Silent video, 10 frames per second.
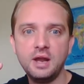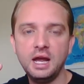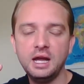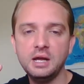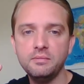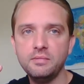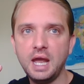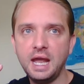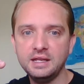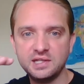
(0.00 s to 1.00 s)

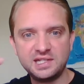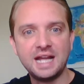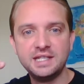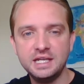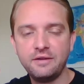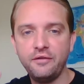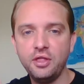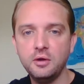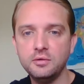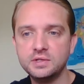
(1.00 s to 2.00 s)
and static for
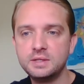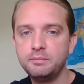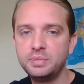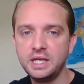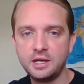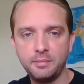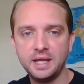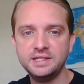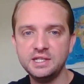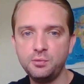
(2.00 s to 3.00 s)
those particular
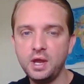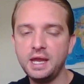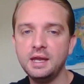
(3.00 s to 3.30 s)
places where